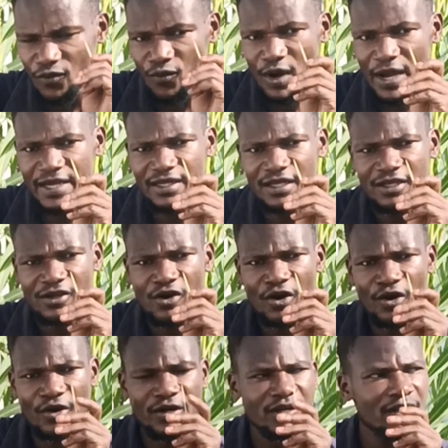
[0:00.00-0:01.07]
Why did
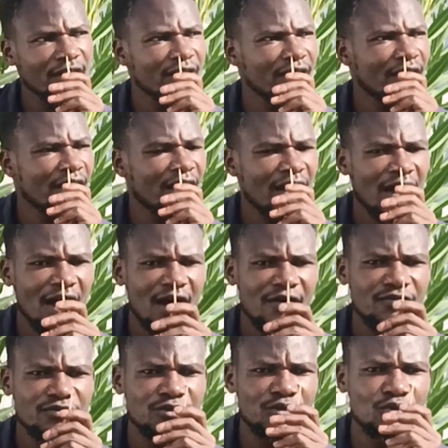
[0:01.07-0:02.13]
God
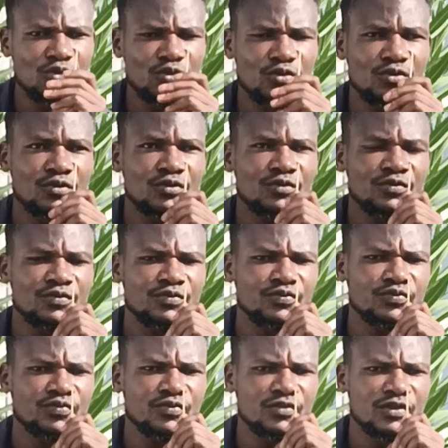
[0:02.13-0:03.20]
have to
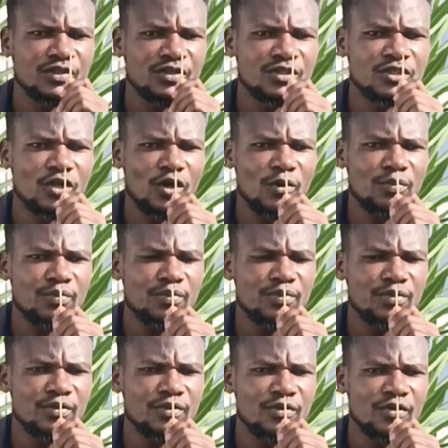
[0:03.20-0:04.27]
stop
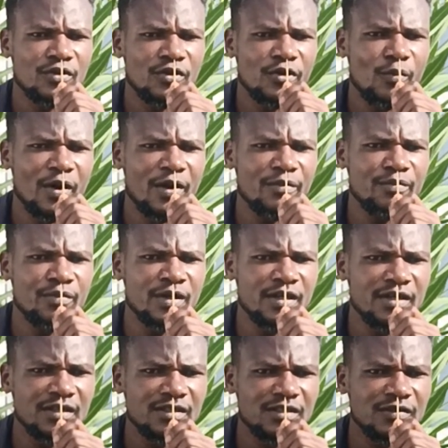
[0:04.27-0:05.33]
human
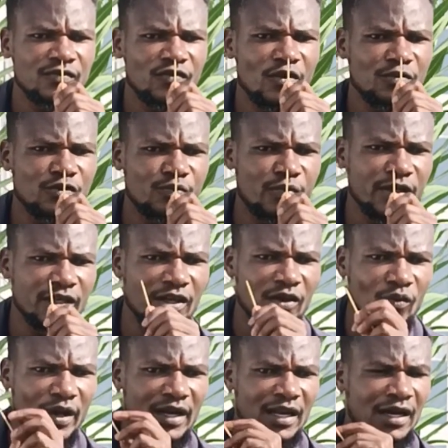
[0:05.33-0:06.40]
beings from
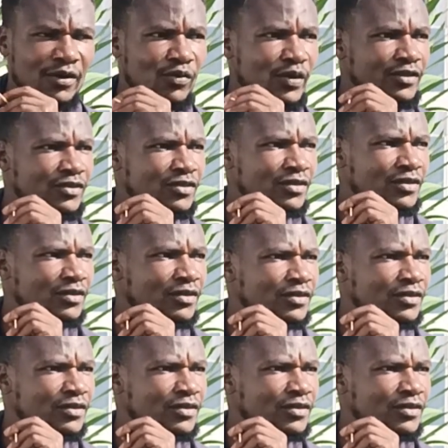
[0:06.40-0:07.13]
speaking one language?